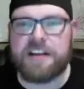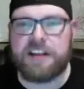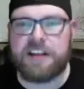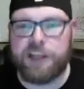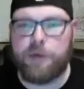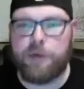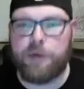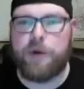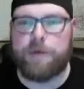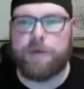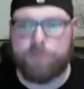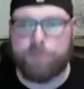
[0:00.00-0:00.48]

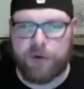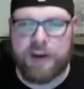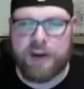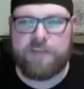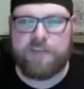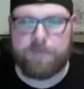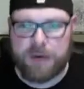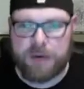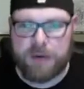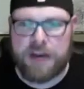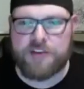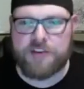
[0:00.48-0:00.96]
when
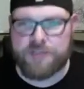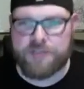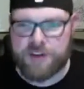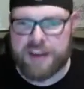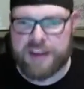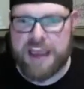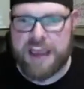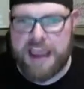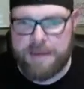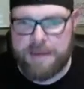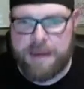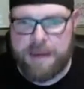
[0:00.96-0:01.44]
Brave browser
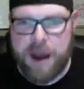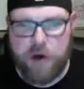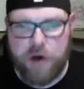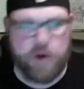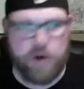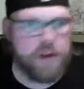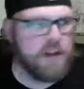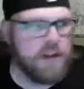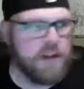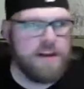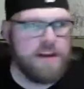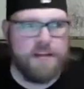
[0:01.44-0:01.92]
came out,
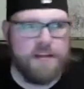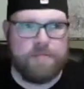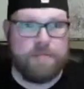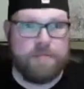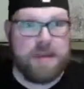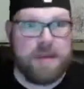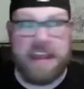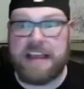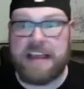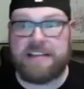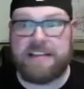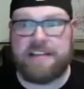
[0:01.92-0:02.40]

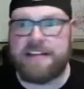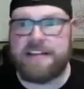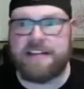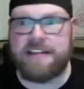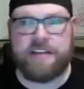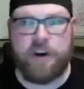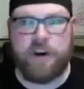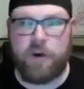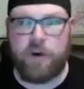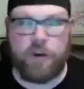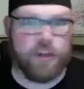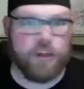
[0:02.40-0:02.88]
BAT
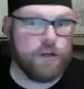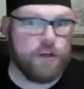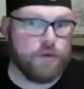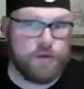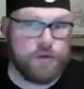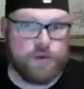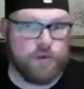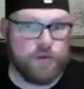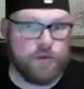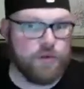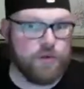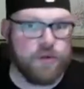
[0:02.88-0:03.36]
token
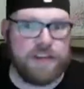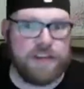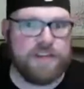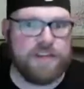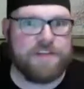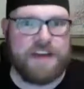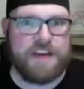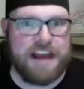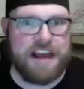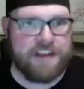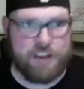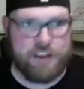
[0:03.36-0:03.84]
was really
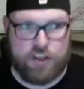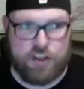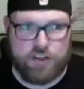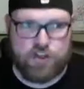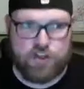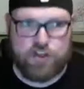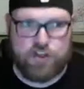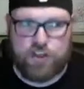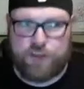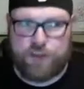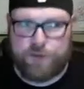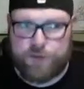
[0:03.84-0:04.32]
fat.
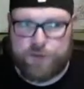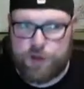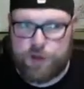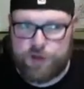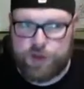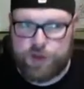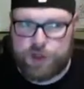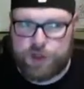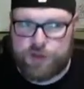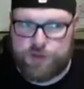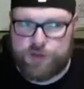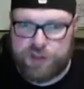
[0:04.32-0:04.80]
The
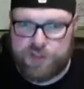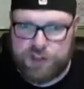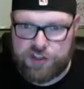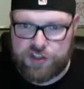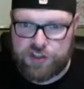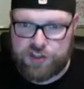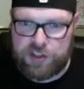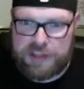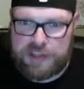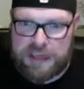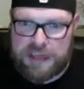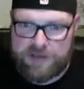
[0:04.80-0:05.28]
future of
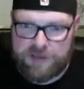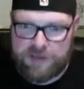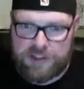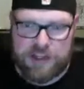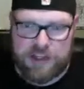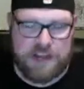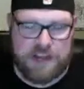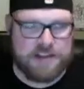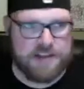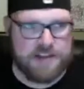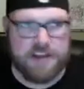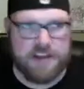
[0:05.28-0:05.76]
digital
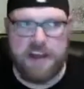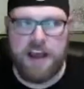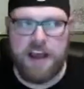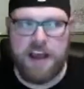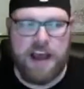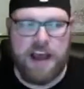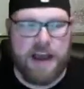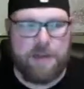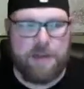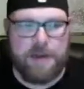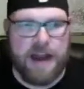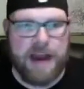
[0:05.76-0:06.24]
advertising.
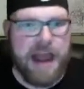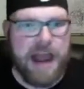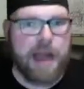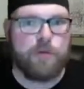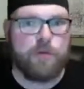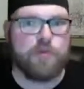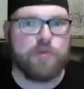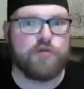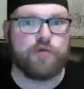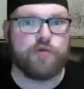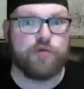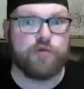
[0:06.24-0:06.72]
I mean, I
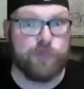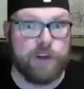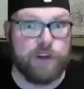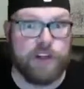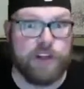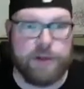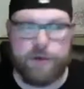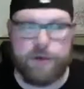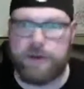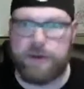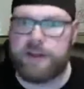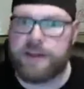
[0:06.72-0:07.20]
was
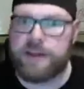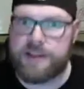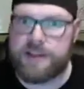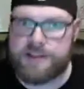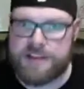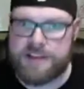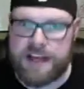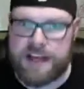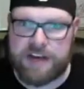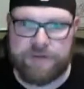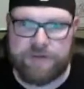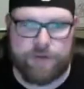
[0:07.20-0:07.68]
really, really
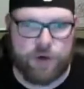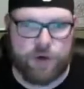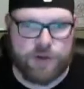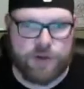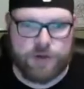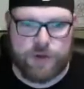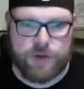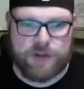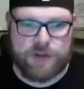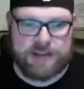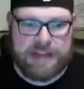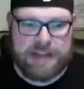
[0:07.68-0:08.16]
excited for it.
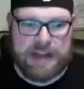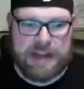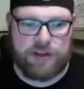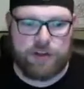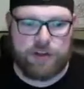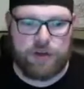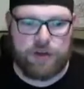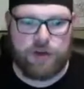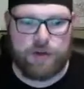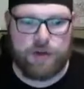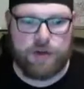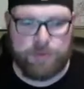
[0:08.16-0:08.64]
So I
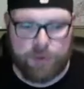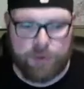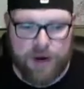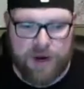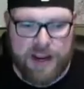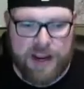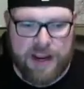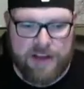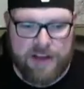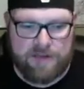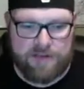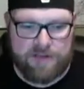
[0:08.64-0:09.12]
downloaded
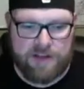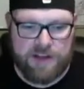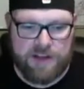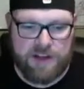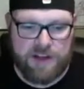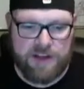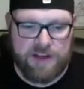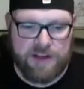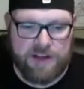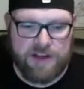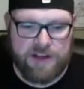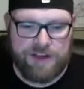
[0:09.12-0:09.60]
Brave,
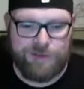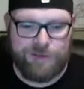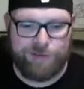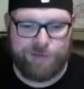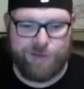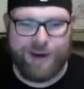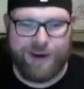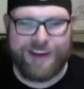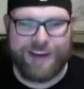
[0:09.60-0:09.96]
but